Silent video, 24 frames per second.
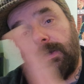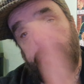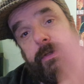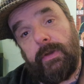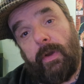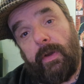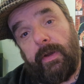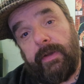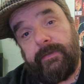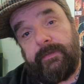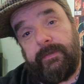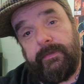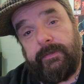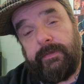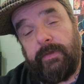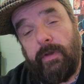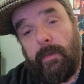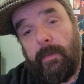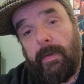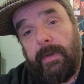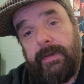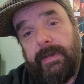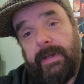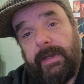Guys,
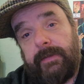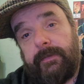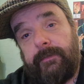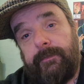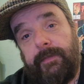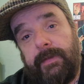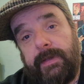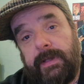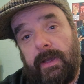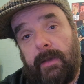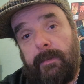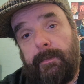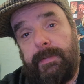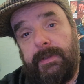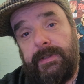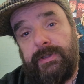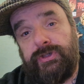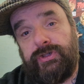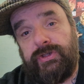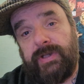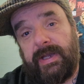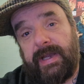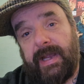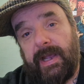until my next video,
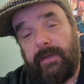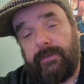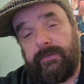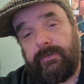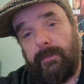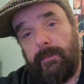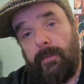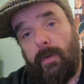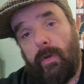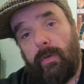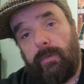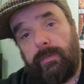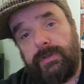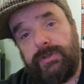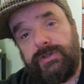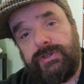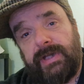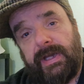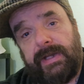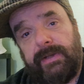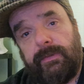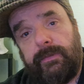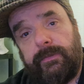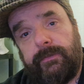please check out some horror
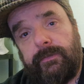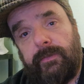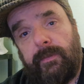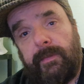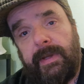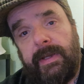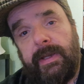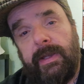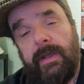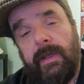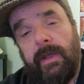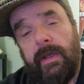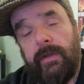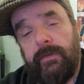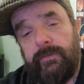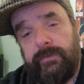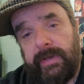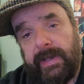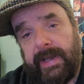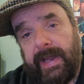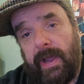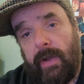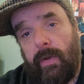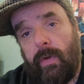channels for me.
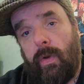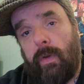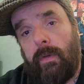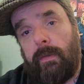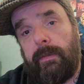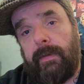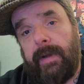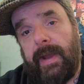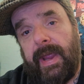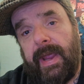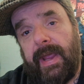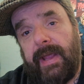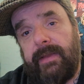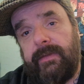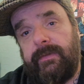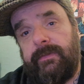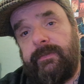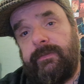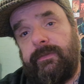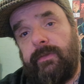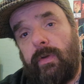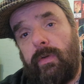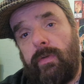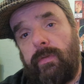Check out Horror
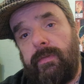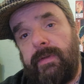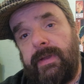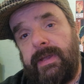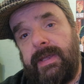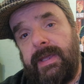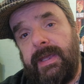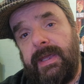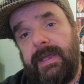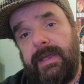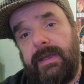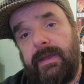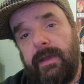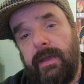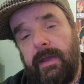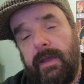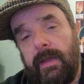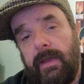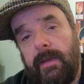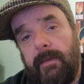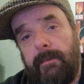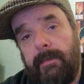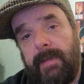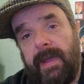Hands, The Horror Geek,
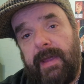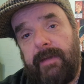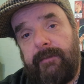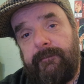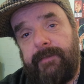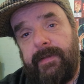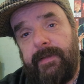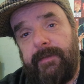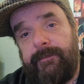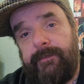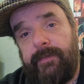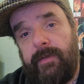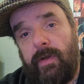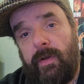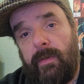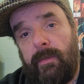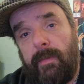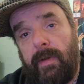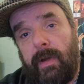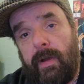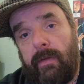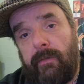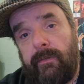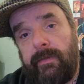Man V
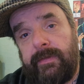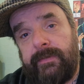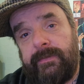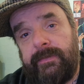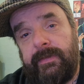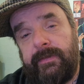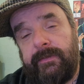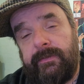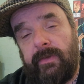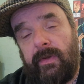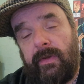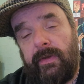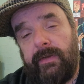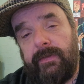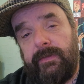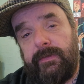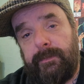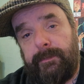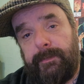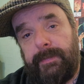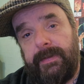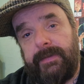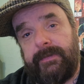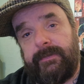Film, RS
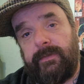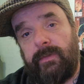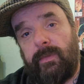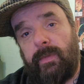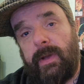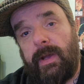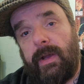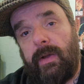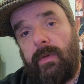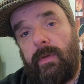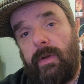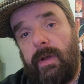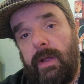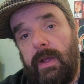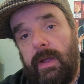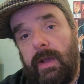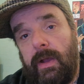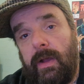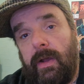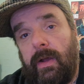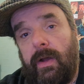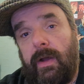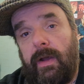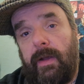Designs, Pizzawell.
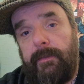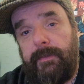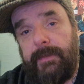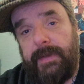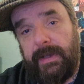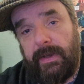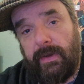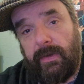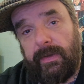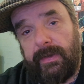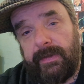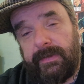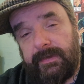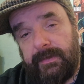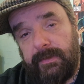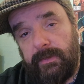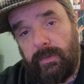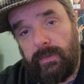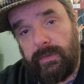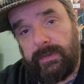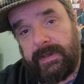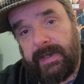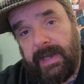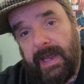I'm the Ice
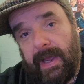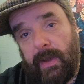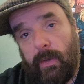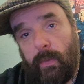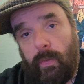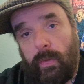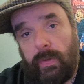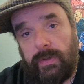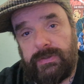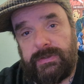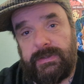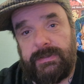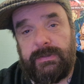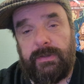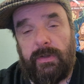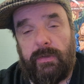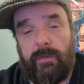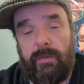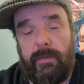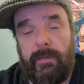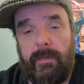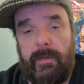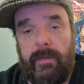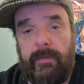Lord, Cat watches
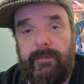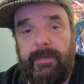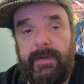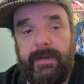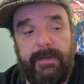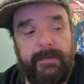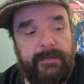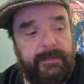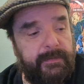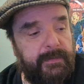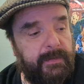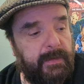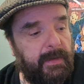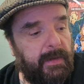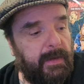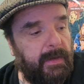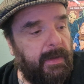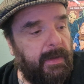horror movies,